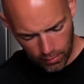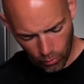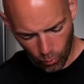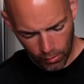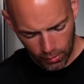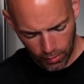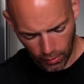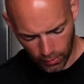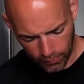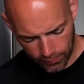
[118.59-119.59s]
one
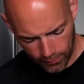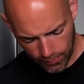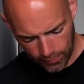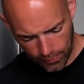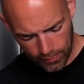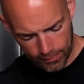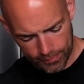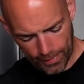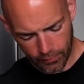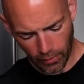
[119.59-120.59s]
cut
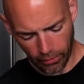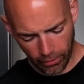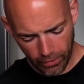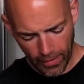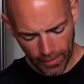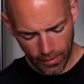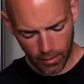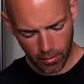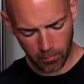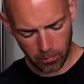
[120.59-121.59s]
down the thick
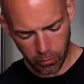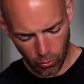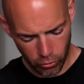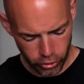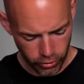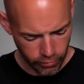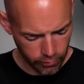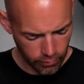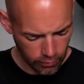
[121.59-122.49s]
portion